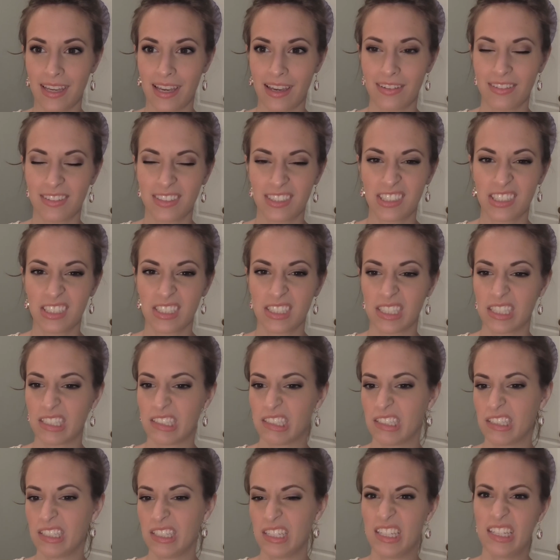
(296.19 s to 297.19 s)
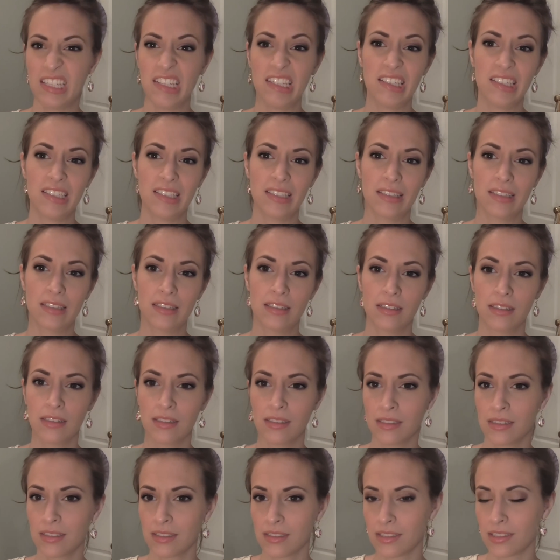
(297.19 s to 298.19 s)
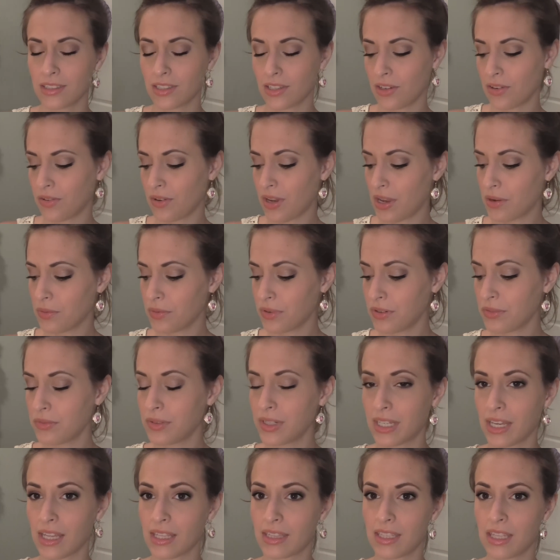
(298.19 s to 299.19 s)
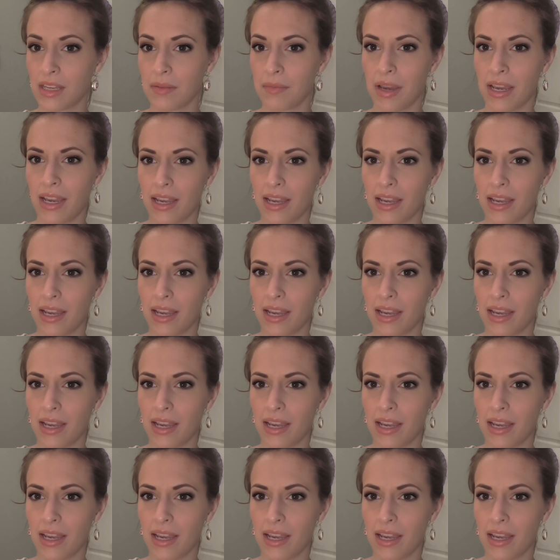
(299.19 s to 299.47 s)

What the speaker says: I was just like, eh. So I wouldn't re-get them.